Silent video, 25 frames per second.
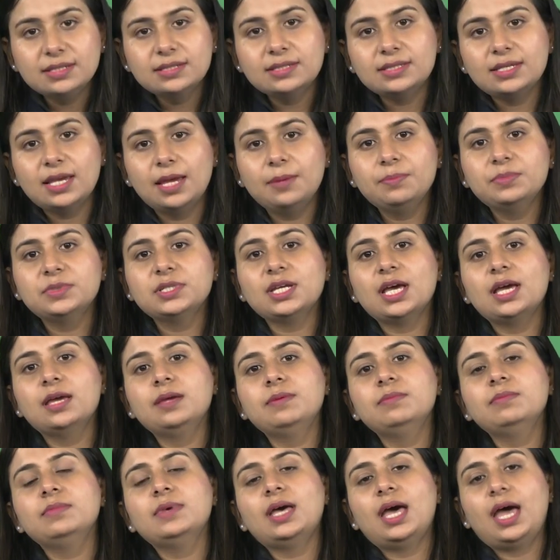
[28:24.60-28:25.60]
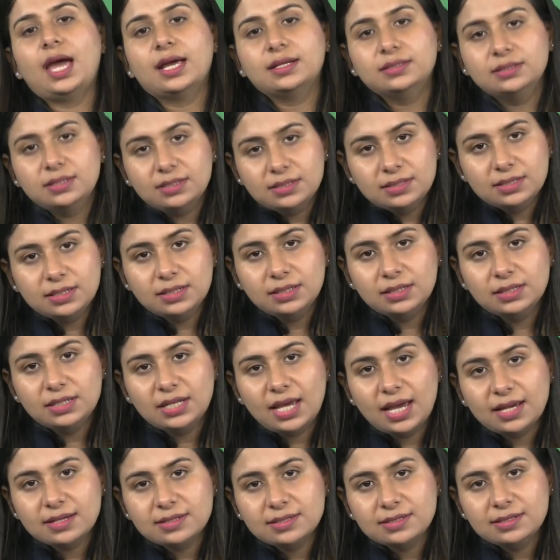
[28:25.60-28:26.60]
At the same time, at the
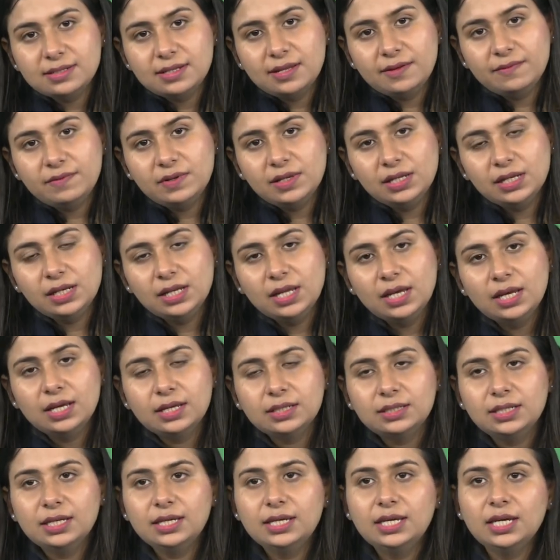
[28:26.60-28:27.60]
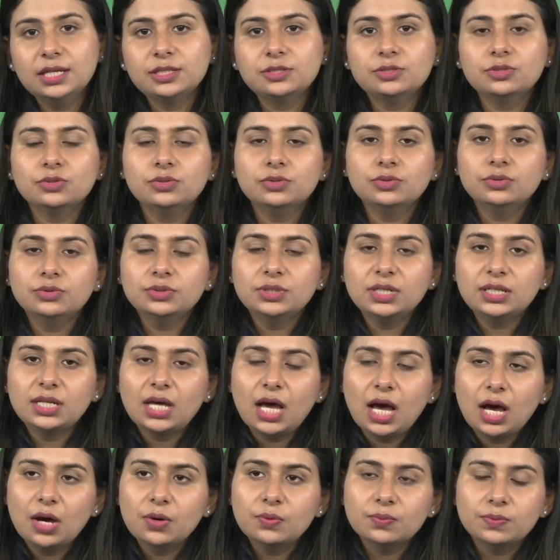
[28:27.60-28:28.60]
syntax level, they get to know
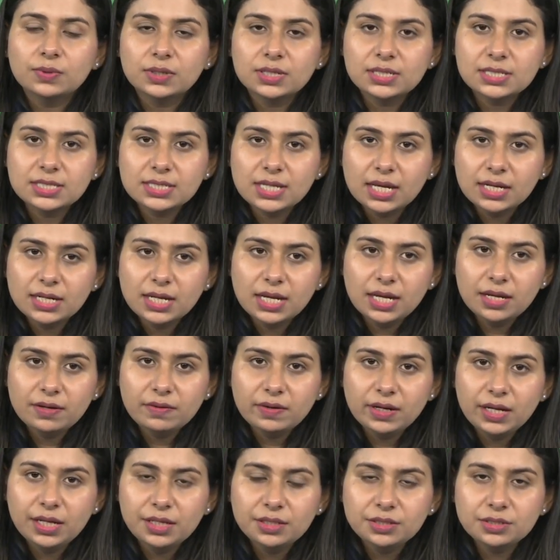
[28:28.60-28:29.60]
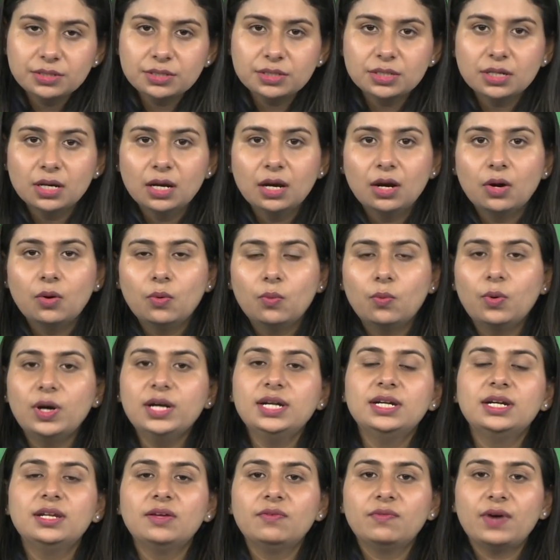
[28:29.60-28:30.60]
that how words are arranged,
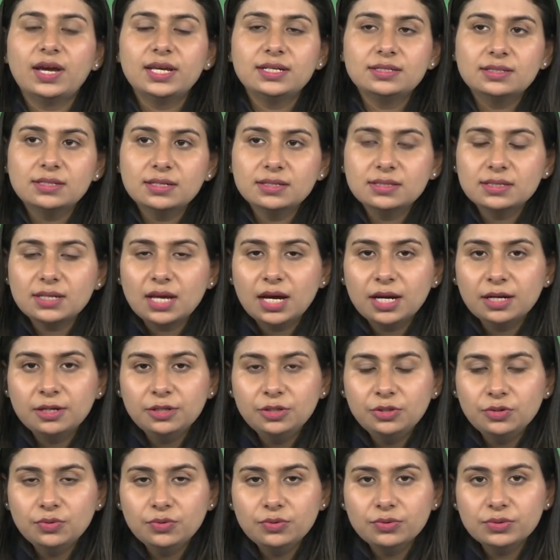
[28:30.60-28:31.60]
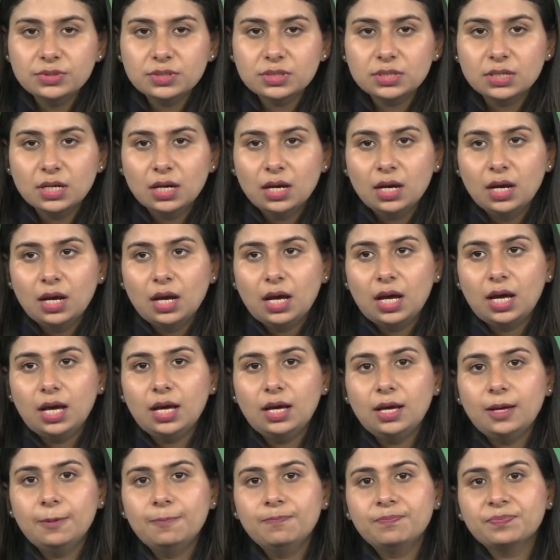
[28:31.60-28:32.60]
what devices are used,
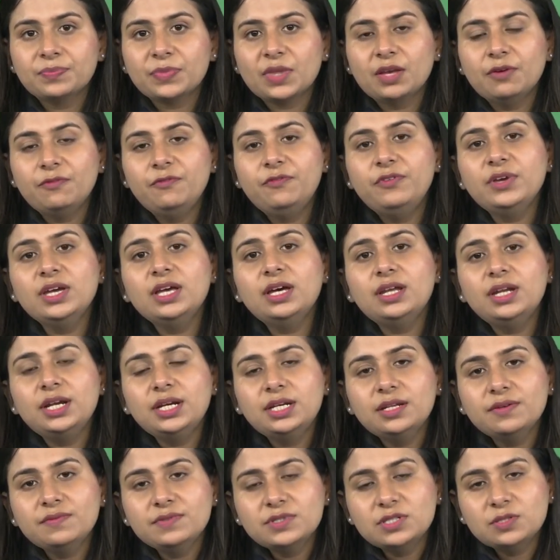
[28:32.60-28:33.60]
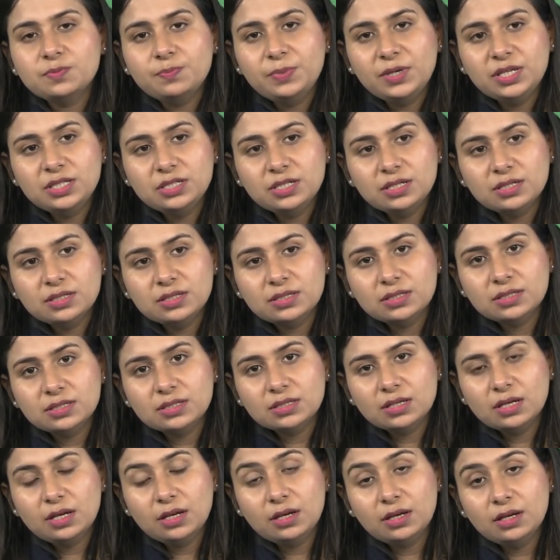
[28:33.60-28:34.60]
figurative
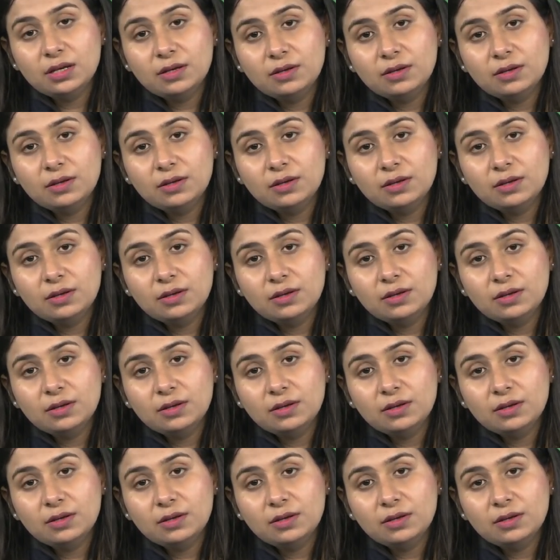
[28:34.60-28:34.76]
devices